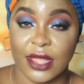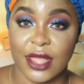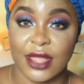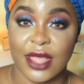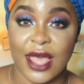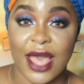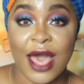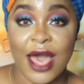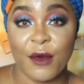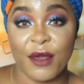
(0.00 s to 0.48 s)

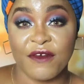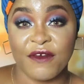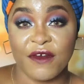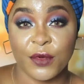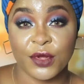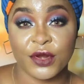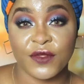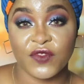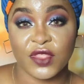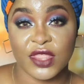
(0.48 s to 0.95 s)
However,
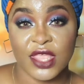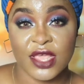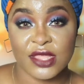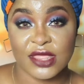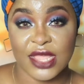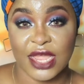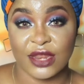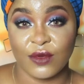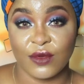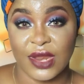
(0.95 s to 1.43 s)
one of the
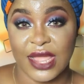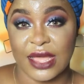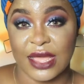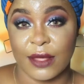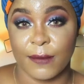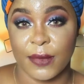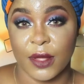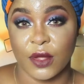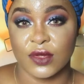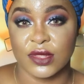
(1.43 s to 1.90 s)
things I don't like
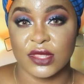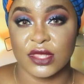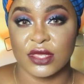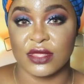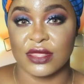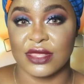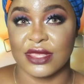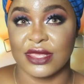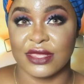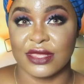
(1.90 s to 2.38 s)
about it
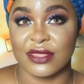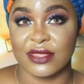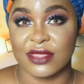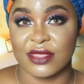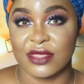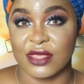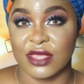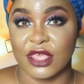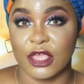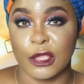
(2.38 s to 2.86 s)
is
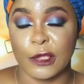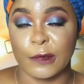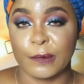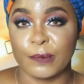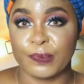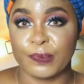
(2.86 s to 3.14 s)
the,